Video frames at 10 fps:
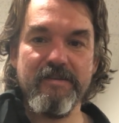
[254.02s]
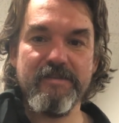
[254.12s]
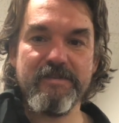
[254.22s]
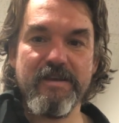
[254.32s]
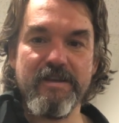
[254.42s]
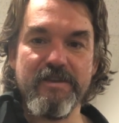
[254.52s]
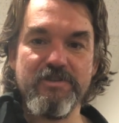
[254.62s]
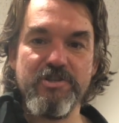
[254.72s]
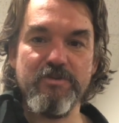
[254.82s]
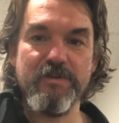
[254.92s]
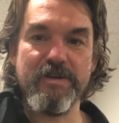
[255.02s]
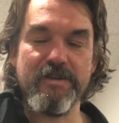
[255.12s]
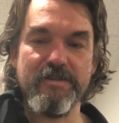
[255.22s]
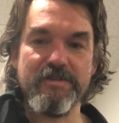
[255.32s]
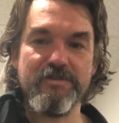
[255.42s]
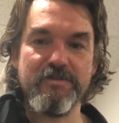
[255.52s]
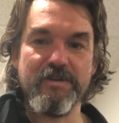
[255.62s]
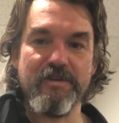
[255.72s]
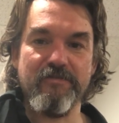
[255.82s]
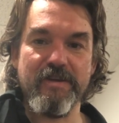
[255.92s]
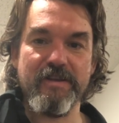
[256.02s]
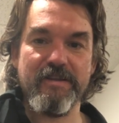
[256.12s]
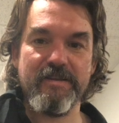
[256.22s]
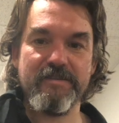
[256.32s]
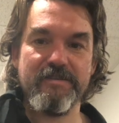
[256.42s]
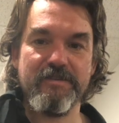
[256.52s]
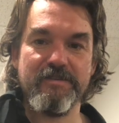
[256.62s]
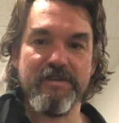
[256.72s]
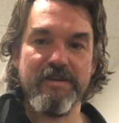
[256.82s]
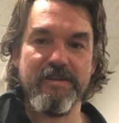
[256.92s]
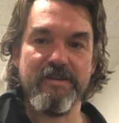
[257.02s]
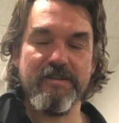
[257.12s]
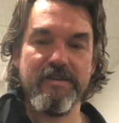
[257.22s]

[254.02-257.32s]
it's kind of chewing on the string if I tilt it in,